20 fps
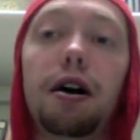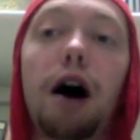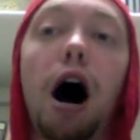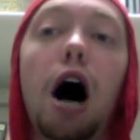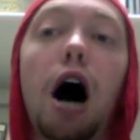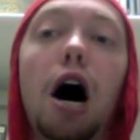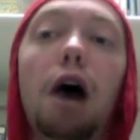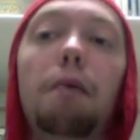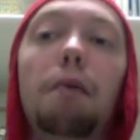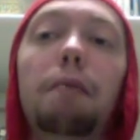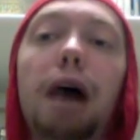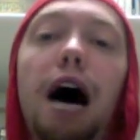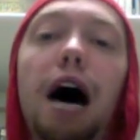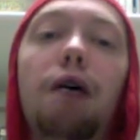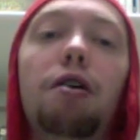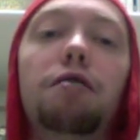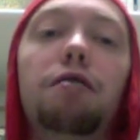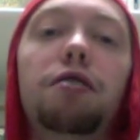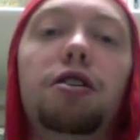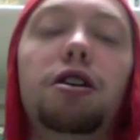Um,
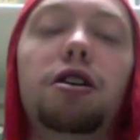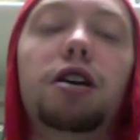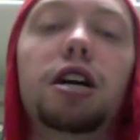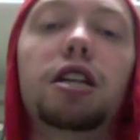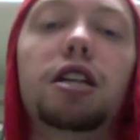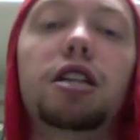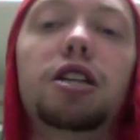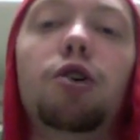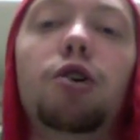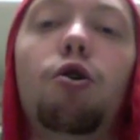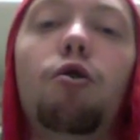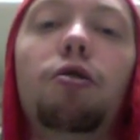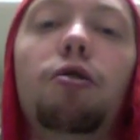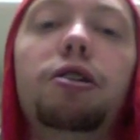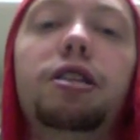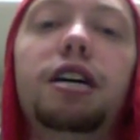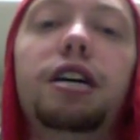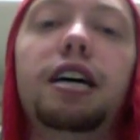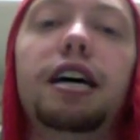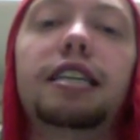however, the
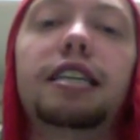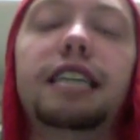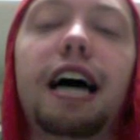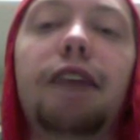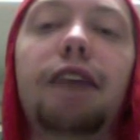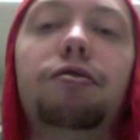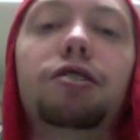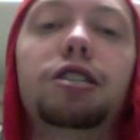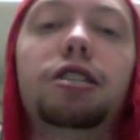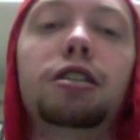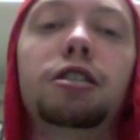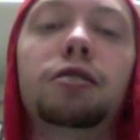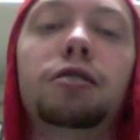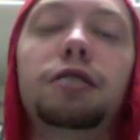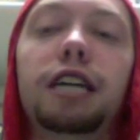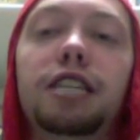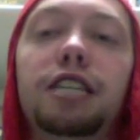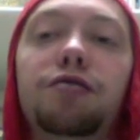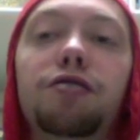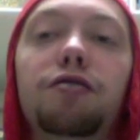only thing is after system
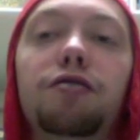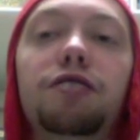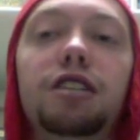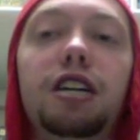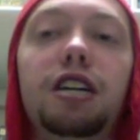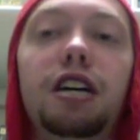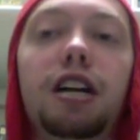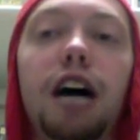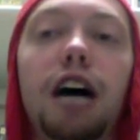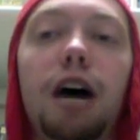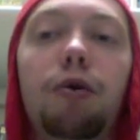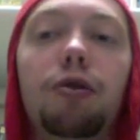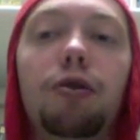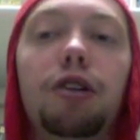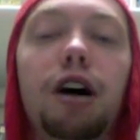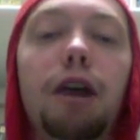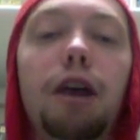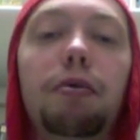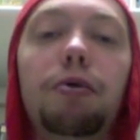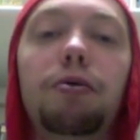test 15, I will
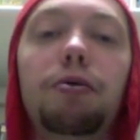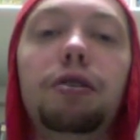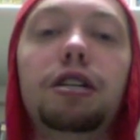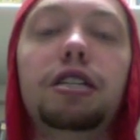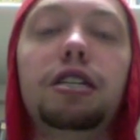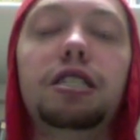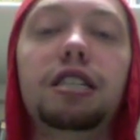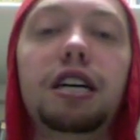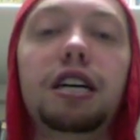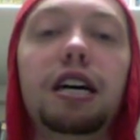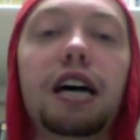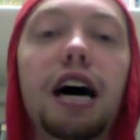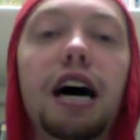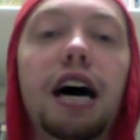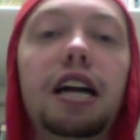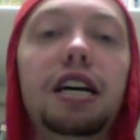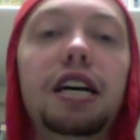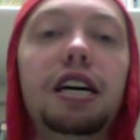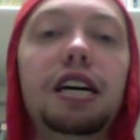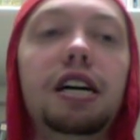not be releasing
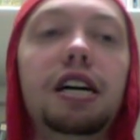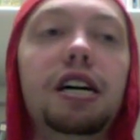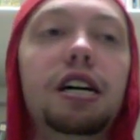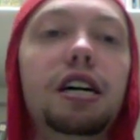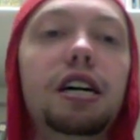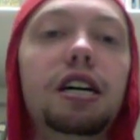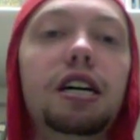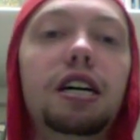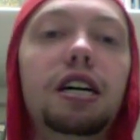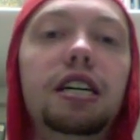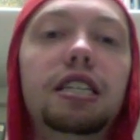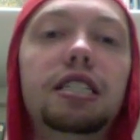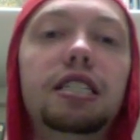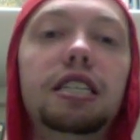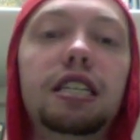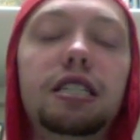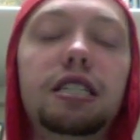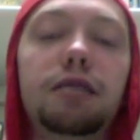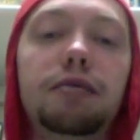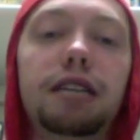any
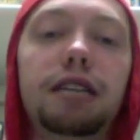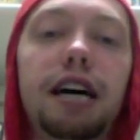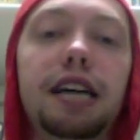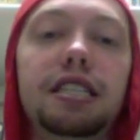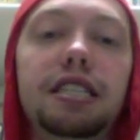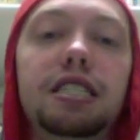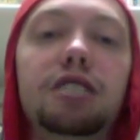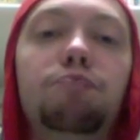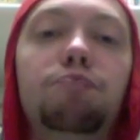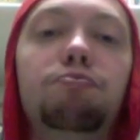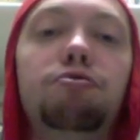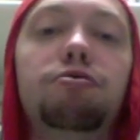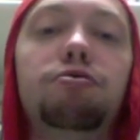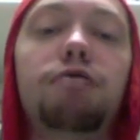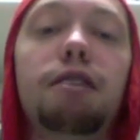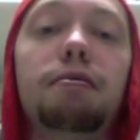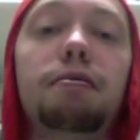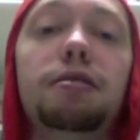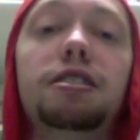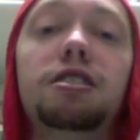system test
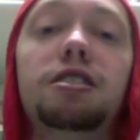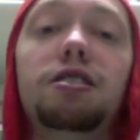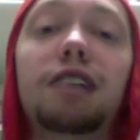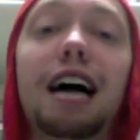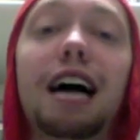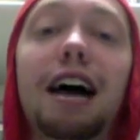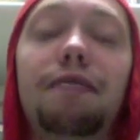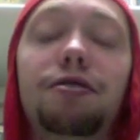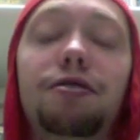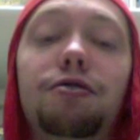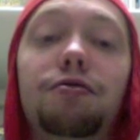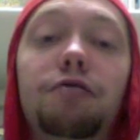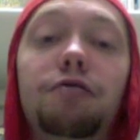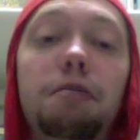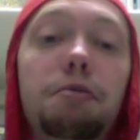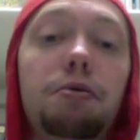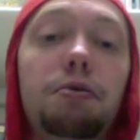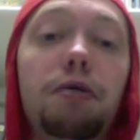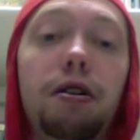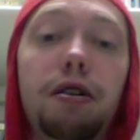probably till after
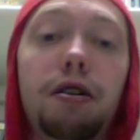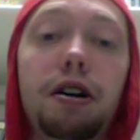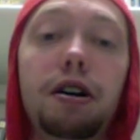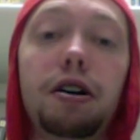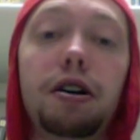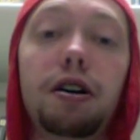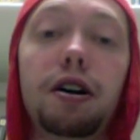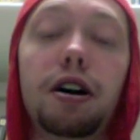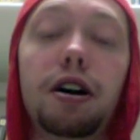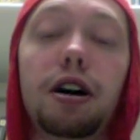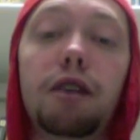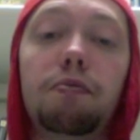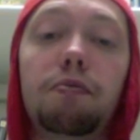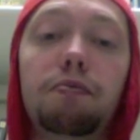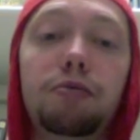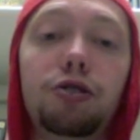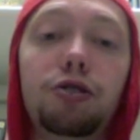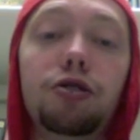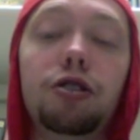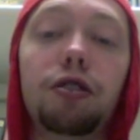February
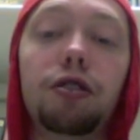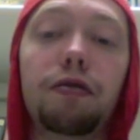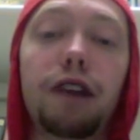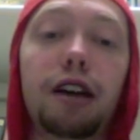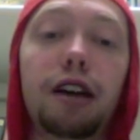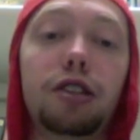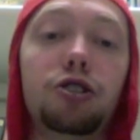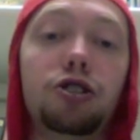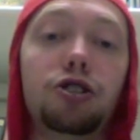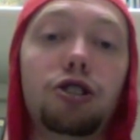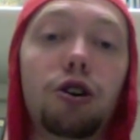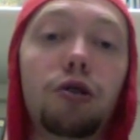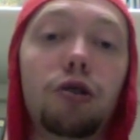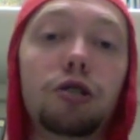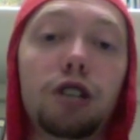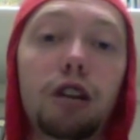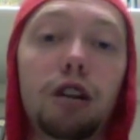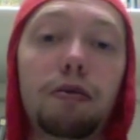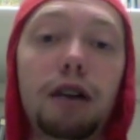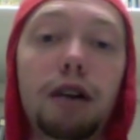due to the fact the show
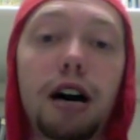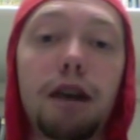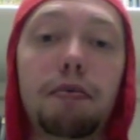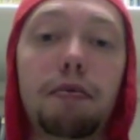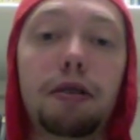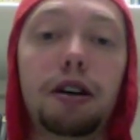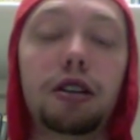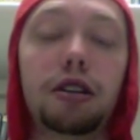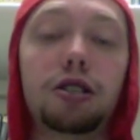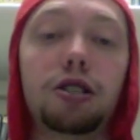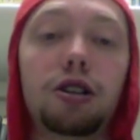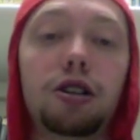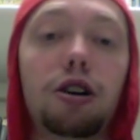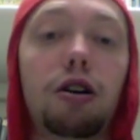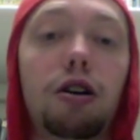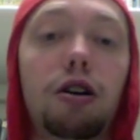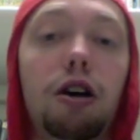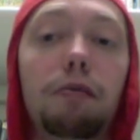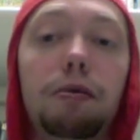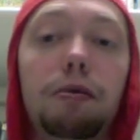is going to be happening,
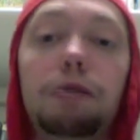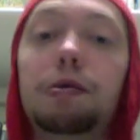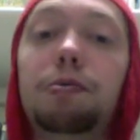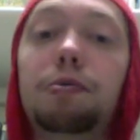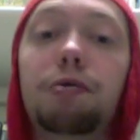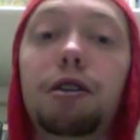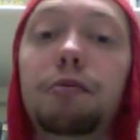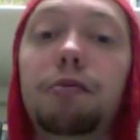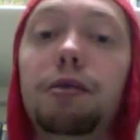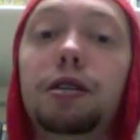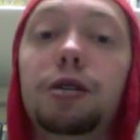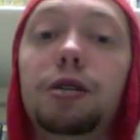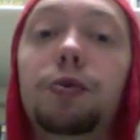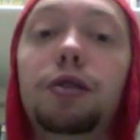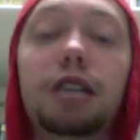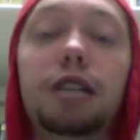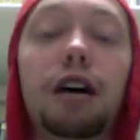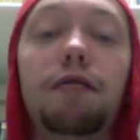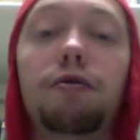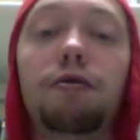so I'm going to be pretty busy
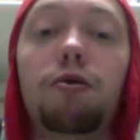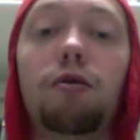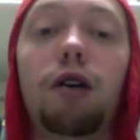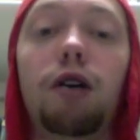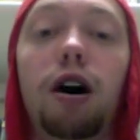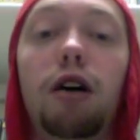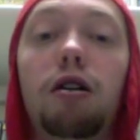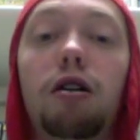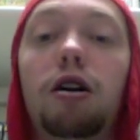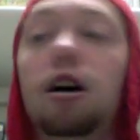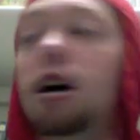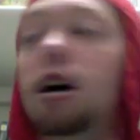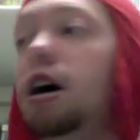with that for a while.